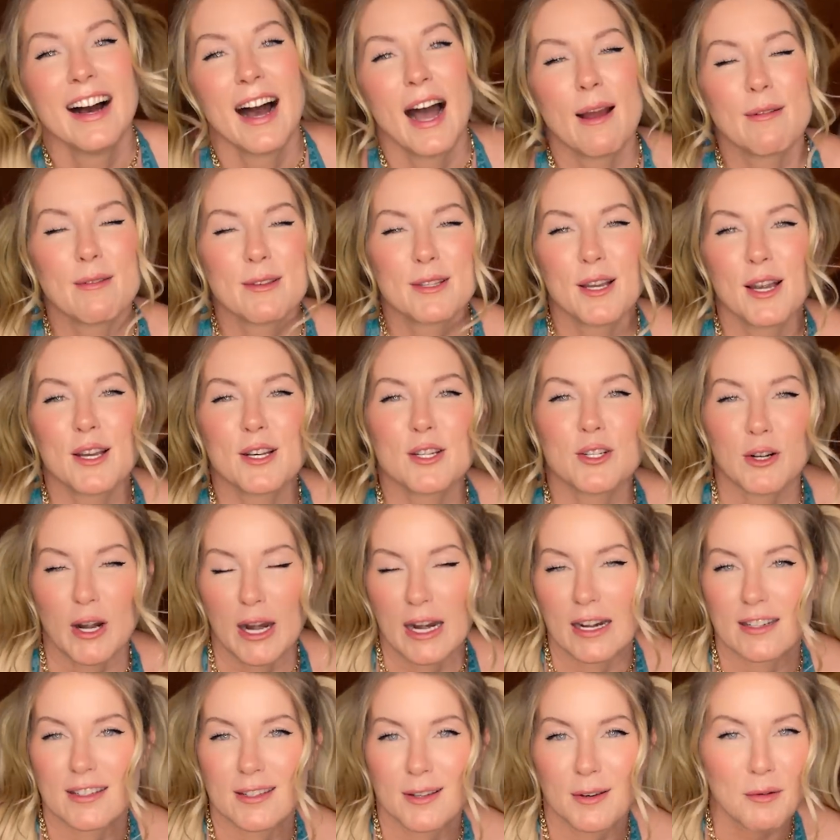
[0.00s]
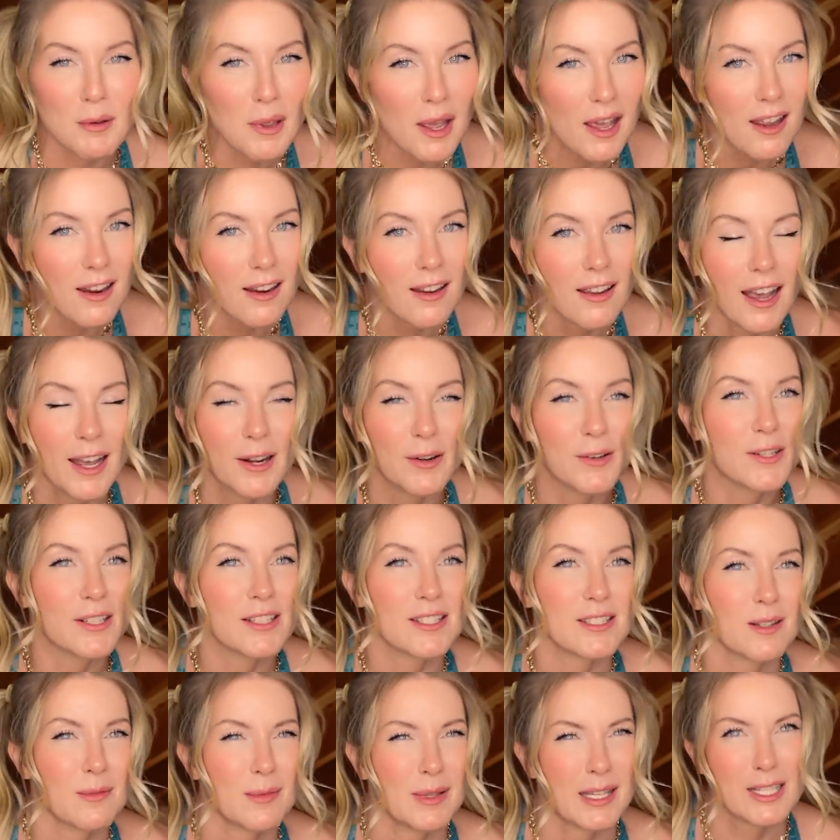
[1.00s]
I'm just not trained, okay? I know you
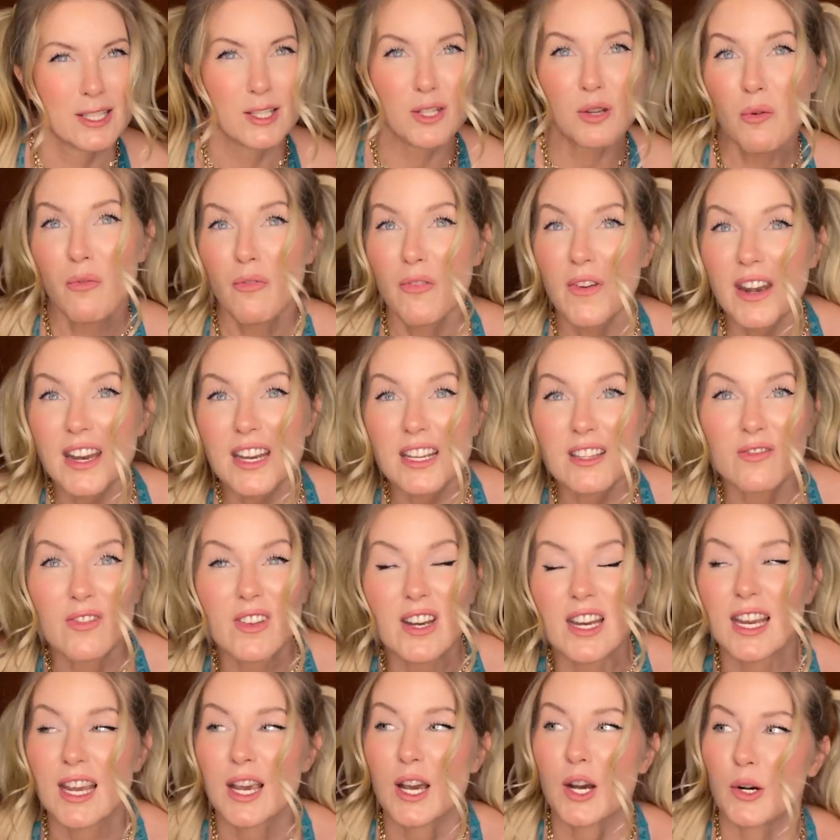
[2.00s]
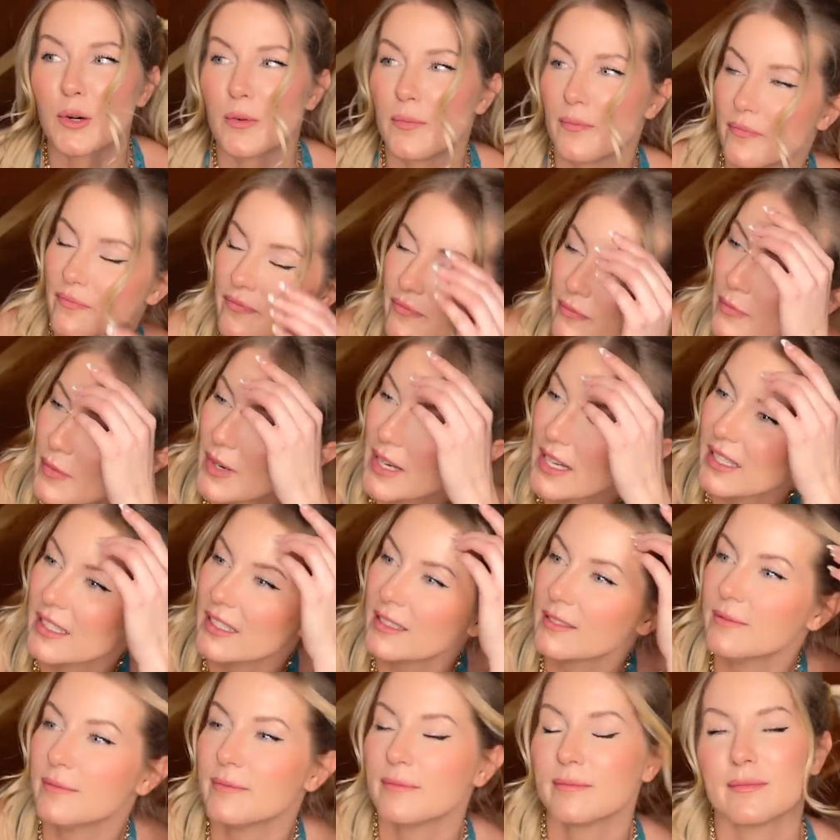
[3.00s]
guys are gonna be like, do fitness video.
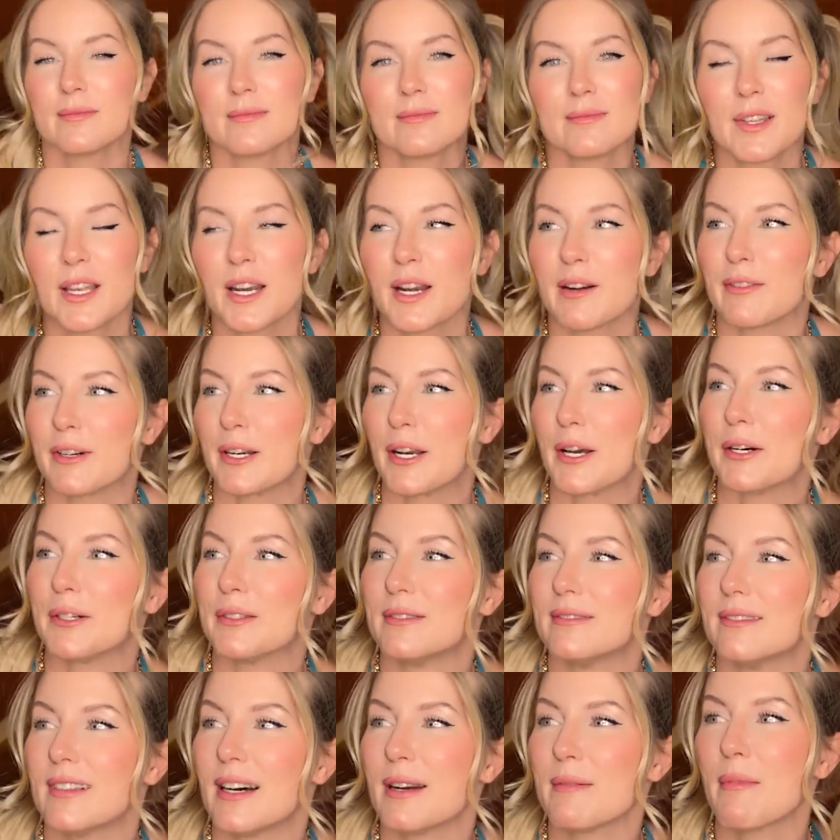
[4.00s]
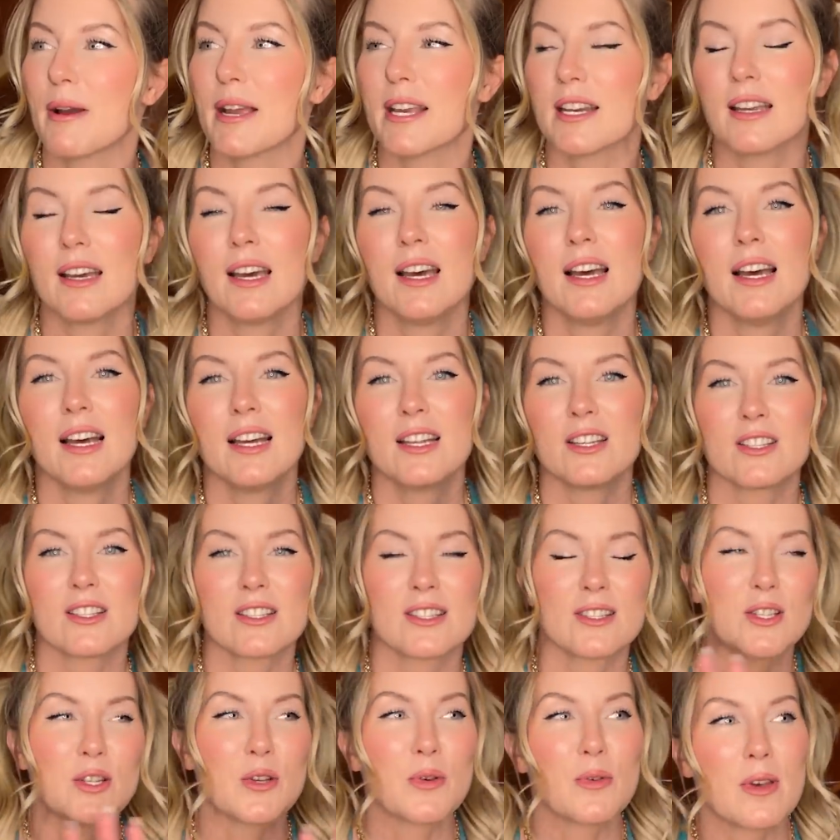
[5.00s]
Well, you never know. I might
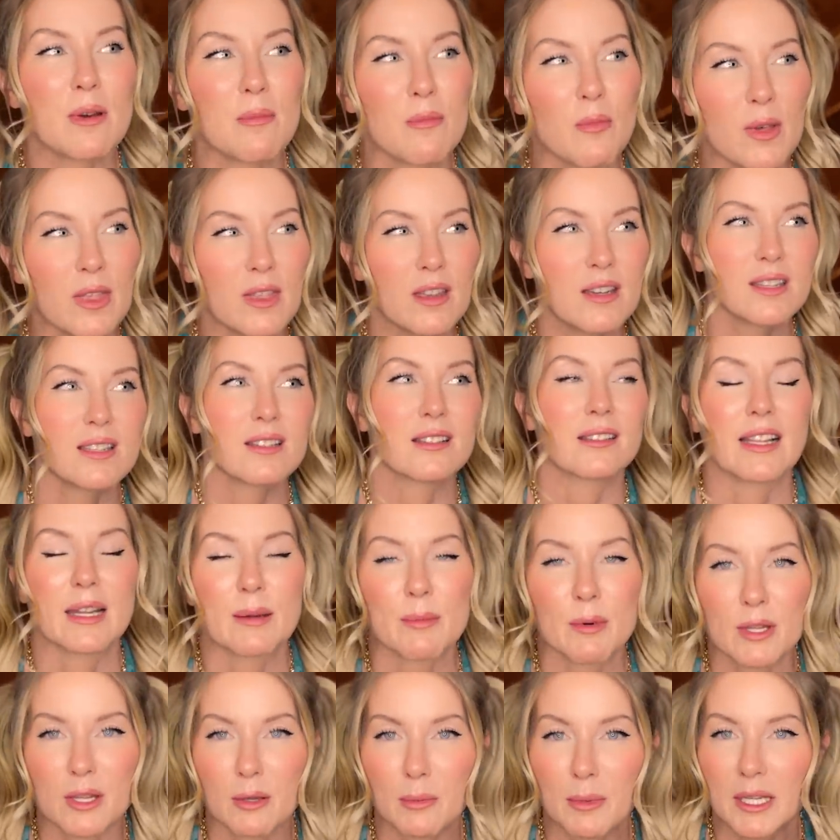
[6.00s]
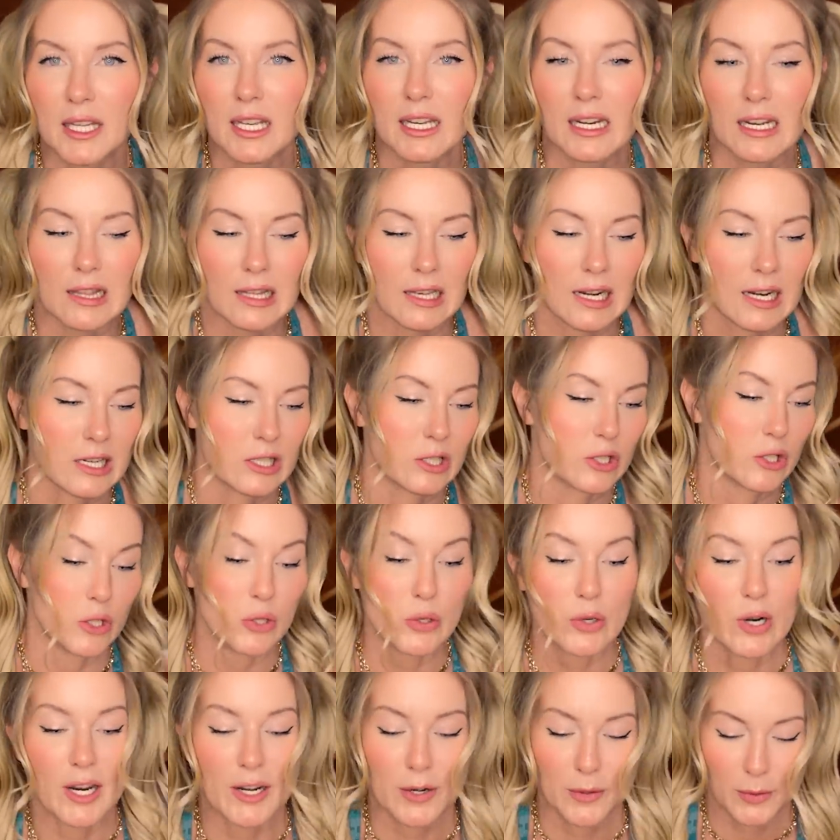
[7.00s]
just do them with a disclaimer at the beginning that I
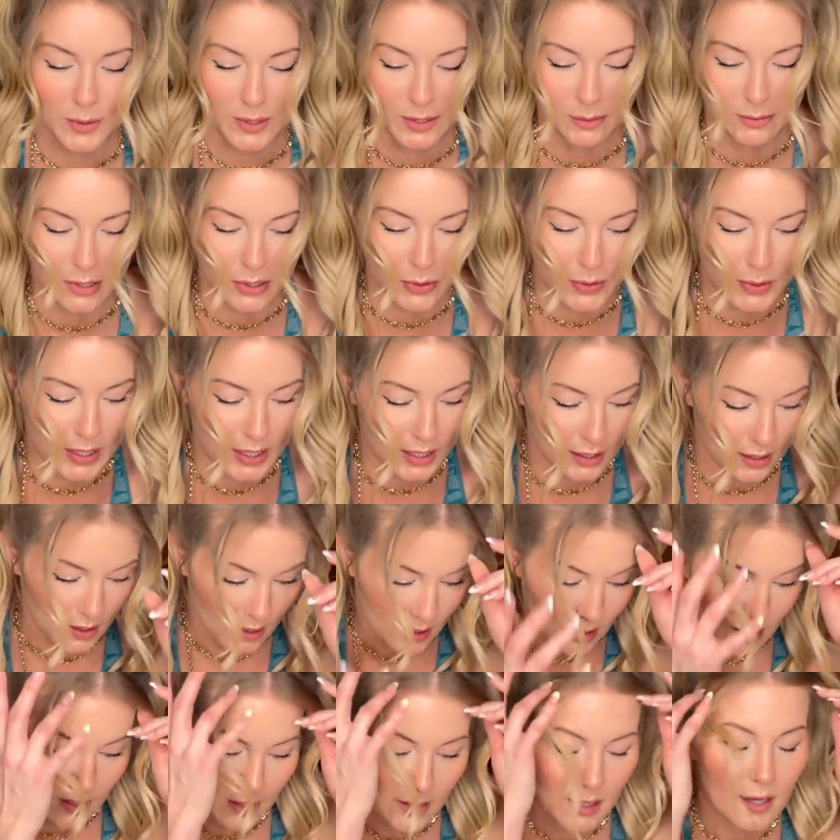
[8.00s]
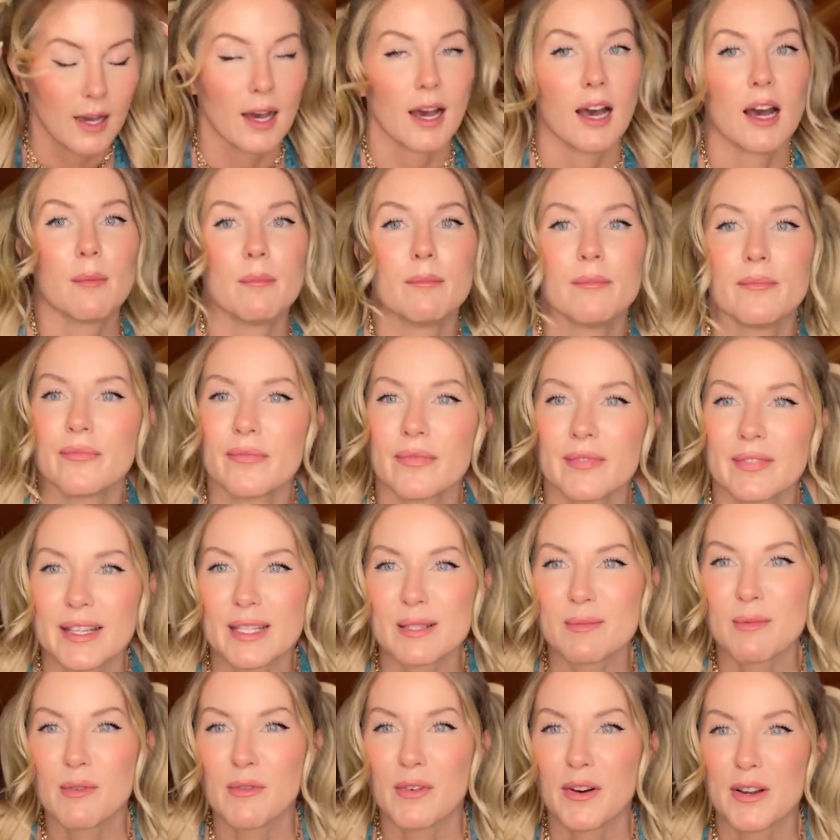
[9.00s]
do not know what I'm doing. Um,
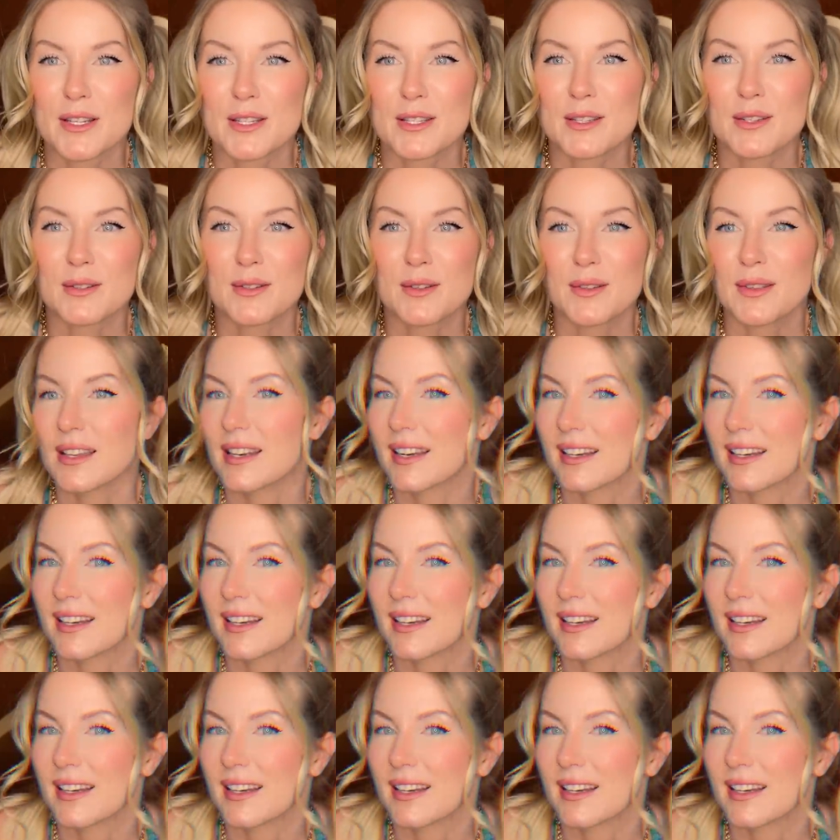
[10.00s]
let's move on to the